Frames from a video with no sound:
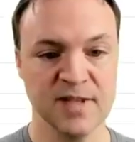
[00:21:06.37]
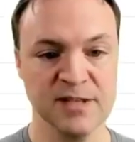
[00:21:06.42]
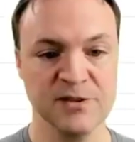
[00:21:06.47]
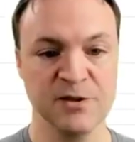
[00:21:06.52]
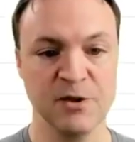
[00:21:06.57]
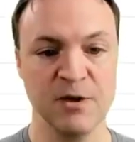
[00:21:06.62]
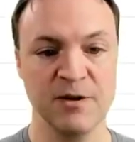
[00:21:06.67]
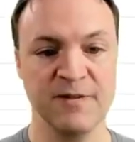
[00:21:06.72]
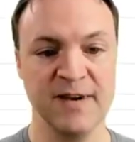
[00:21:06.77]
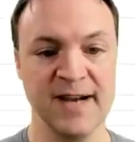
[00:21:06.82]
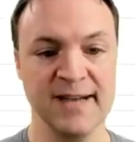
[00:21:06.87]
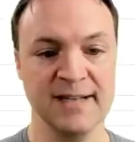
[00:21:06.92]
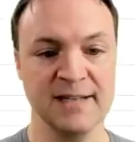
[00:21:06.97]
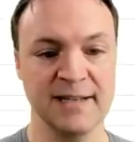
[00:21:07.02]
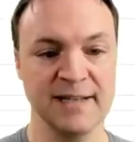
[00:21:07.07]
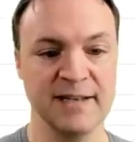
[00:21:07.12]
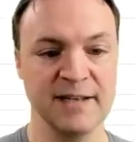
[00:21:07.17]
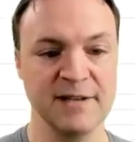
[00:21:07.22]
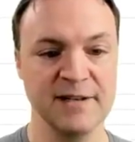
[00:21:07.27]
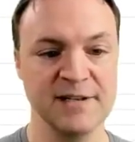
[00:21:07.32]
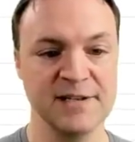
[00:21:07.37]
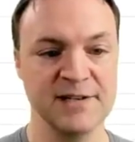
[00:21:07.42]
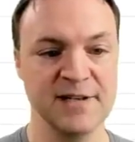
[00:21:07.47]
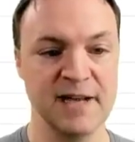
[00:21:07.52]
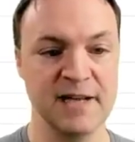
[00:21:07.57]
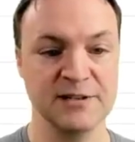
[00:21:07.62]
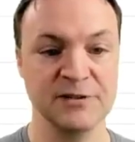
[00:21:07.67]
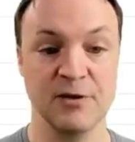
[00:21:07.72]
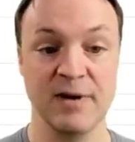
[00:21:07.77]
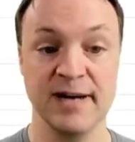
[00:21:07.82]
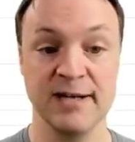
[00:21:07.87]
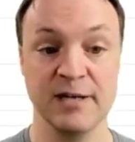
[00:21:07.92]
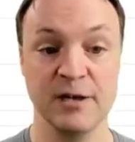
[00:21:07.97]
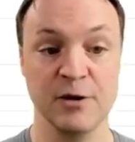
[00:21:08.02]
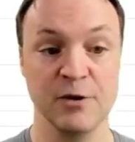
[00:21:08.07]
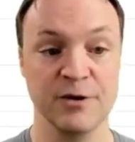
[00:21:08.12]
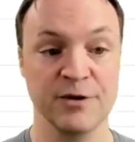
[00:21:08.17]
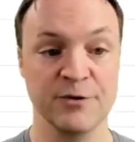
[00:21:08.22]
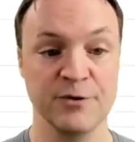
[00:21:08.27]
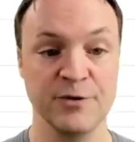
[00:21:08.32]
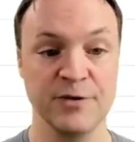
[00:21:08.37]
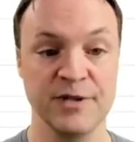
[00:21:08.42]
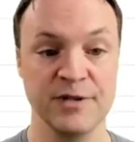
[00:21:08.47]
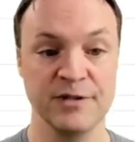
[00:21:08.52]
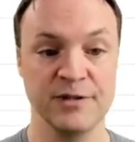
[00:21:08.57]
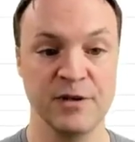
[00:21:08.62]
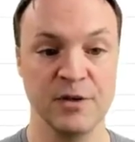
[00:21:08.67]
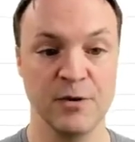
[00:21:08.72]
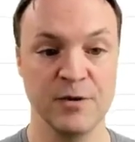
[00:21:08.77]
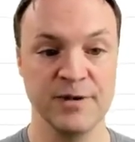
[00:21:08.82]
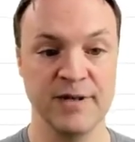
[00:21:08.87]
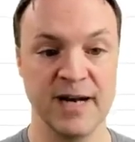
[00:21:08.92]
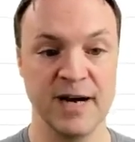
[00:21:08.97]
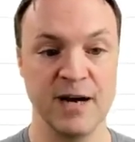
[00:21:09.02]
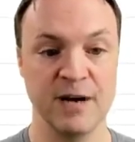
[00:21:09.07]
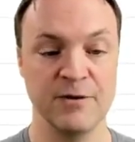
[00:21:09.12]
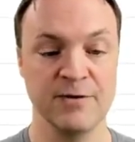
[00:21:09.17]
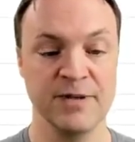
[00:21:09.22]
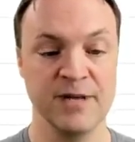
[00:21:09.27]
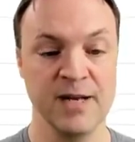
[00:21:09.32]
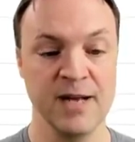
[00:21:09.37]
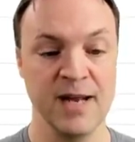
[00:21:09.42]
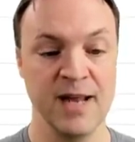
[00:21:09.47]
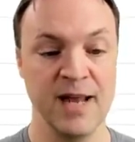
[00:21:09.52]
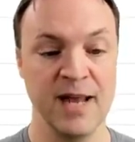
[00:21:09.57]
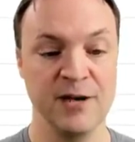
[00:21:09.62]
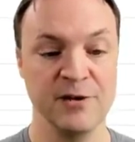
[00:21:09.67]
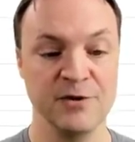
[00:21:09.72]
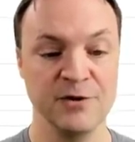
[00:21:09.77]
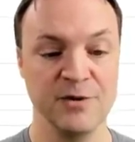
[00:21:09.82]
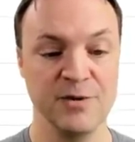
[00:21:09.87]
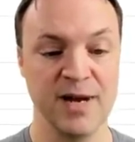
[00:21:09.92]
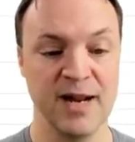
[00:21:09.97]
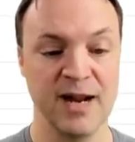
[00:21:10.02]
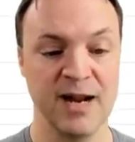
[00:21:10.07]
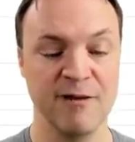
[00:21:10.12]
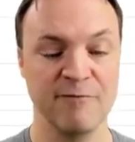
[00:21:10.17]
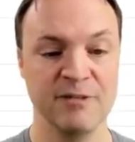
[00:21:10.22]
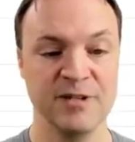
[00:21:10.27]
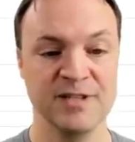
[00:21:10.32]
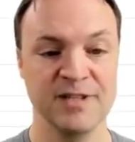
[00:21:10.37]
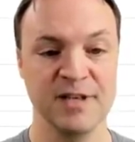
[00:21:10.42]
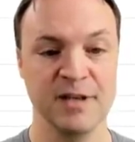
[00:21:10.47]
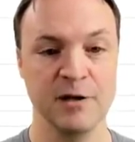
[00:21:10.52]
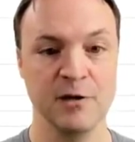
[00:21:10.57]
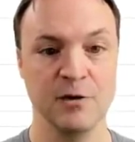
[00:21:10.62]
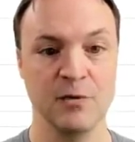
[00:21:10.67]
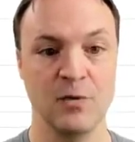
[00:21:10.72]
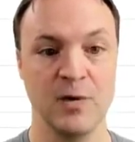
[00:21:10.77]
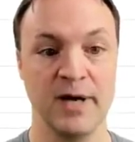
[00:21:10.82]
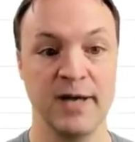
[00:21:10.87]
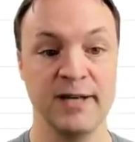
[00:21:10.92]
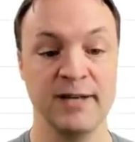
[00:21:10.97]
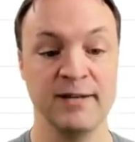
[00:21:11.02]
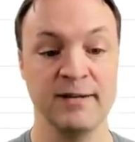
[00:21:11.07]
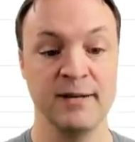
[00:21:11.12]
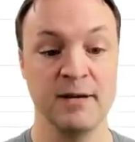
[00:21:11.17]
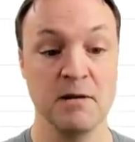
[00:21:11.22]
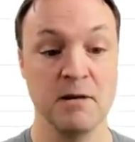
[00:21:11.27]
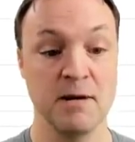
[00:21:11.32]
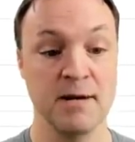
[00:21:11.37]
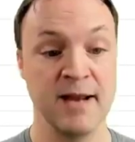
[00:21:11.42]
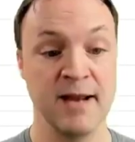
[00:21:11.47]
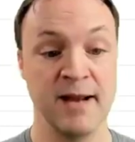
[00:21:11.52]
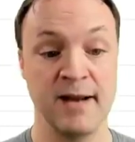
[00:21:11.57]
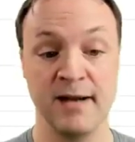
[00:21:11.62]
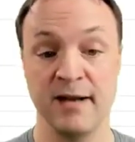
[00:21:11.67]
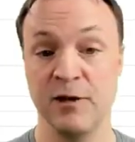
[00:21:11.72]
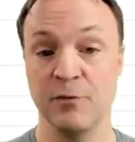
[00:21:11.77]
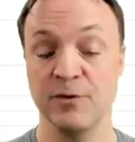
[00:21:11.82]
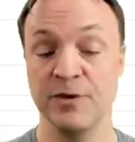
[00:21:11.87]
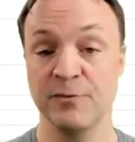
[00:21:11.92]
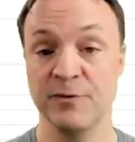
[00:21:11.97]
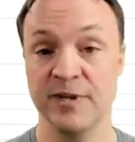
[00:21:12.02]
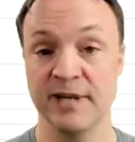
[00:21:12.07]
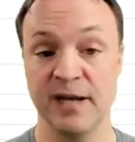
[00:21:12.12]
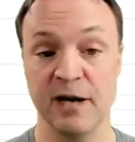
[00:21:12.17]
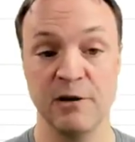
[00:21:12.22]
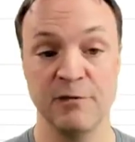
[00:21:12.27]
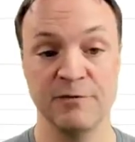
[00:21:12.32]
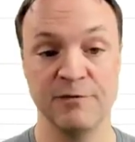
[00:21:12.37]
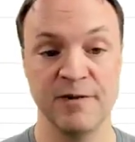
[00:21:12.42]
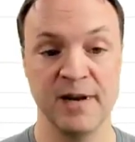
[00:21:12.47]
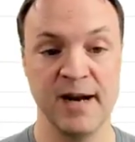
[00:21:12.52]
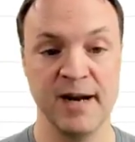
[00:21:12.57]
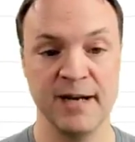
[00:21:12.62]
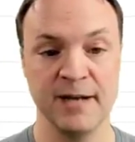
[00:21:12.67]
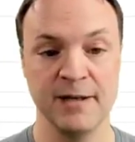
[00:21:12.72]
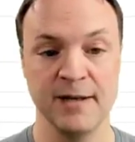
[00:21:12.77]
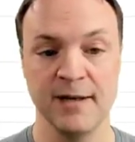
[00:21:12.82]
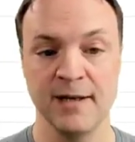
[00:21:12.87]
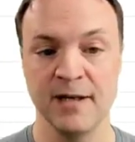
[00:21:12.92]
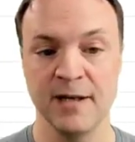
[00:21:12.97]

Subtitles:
So if I click in this cell, so I could go through and go down and do every single one, and it would work out fine.